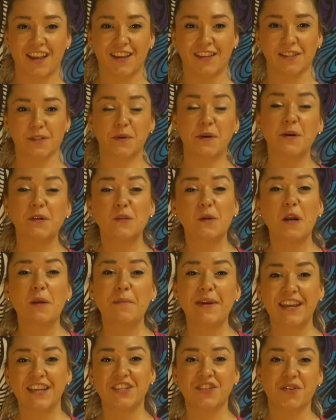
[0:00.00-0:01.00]
So we always want to
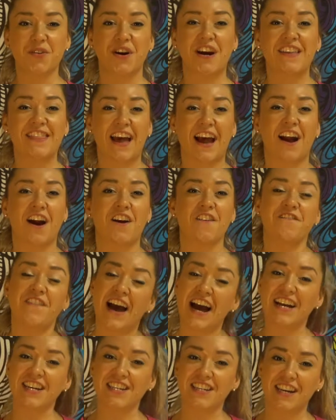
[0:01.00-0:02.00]
make sure that our
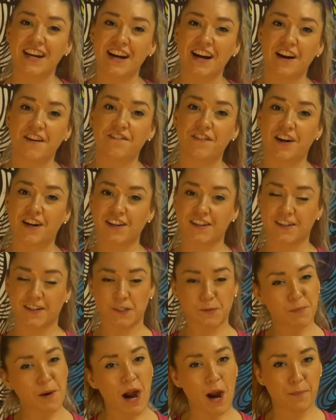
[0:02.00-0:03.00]
fascia
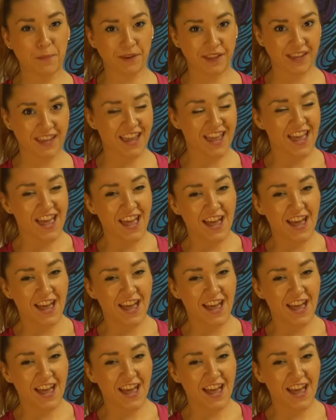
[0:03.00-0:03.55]
functions properly.